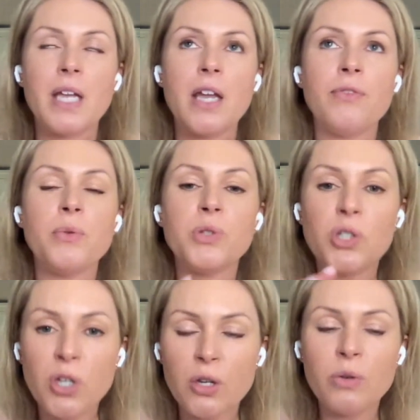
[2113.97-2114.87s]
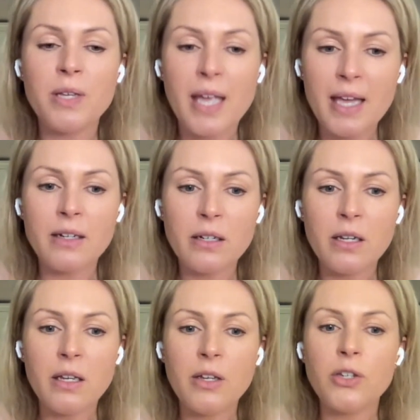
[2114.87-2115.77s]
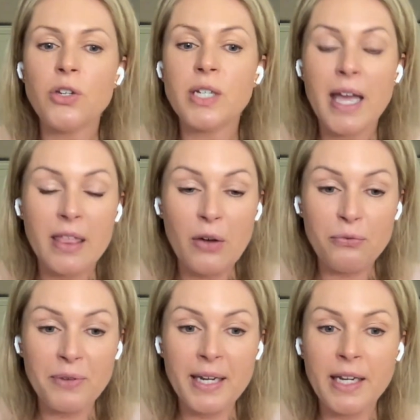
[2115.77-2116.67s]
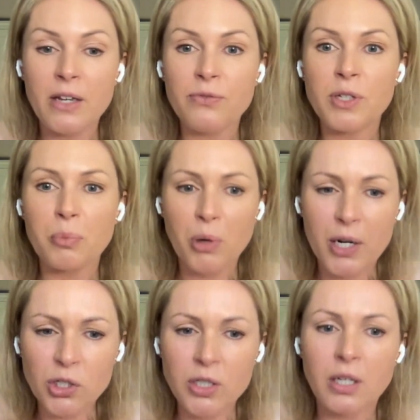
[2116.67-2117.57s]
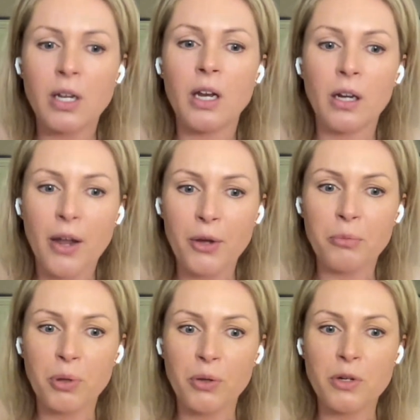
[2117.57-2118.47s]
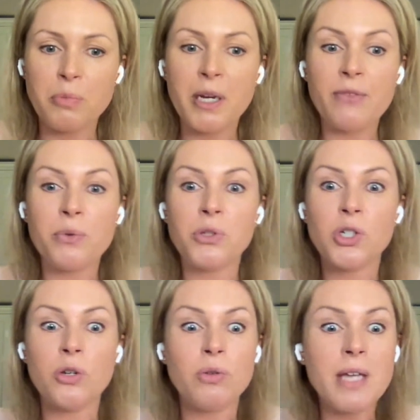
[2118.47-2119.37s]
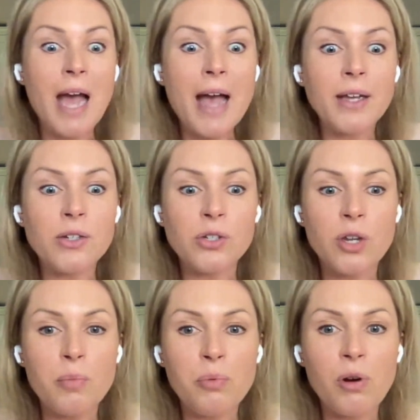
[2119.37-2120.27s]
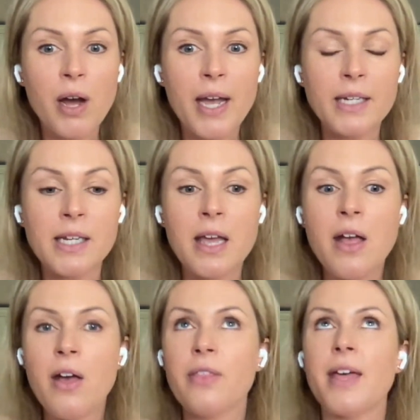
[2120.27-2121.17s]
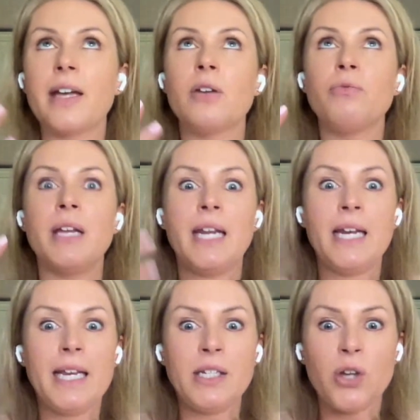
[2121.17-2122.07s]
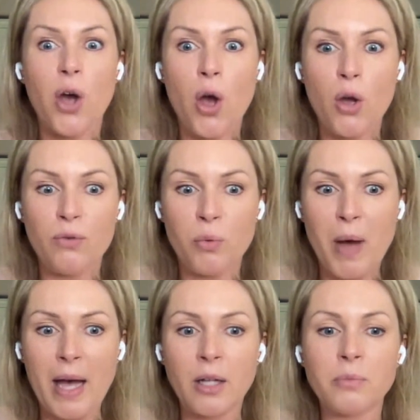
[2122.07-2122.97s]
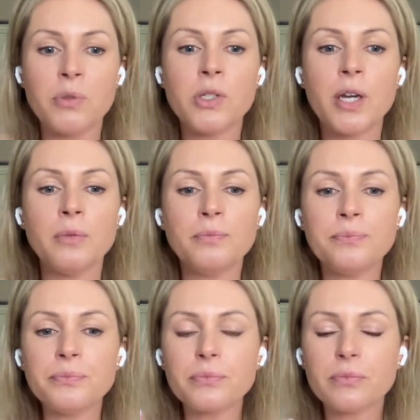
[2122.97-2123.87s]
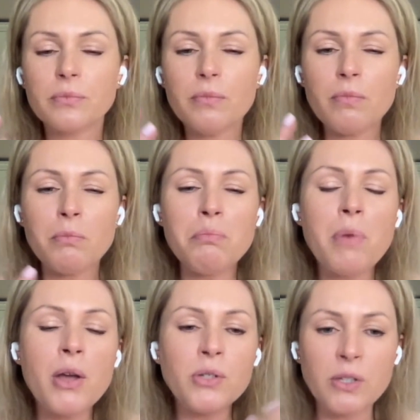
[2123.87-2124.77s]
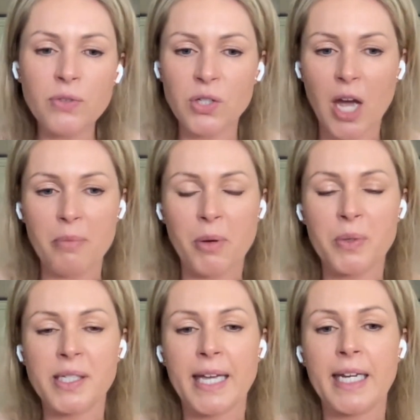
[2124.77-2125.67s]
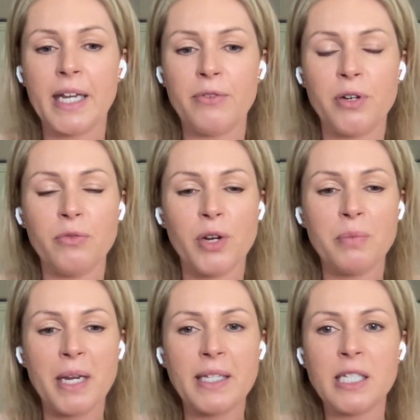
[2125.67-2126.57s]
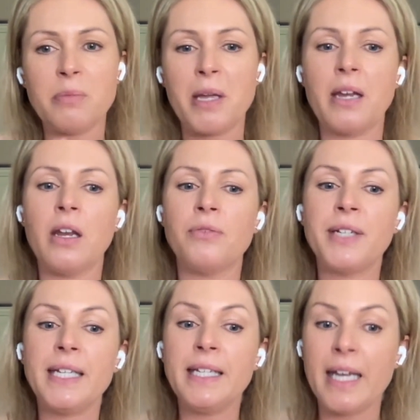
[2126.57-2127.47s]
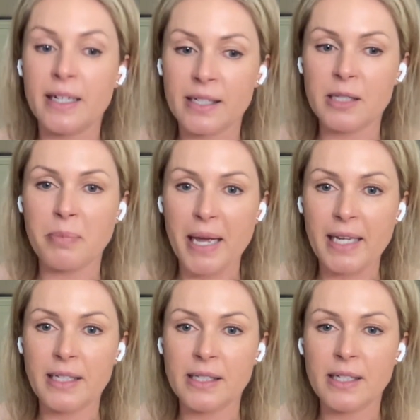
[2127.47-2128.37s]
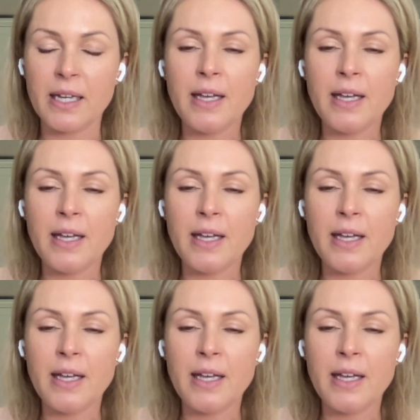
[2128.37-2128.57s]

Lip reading: If it was too yin, you'd get that feeling of depression and low mood. But if it was too yang and too bright, that can really lead to overwhelm. So most of the time, I would say a living room needs to be a lovely yin space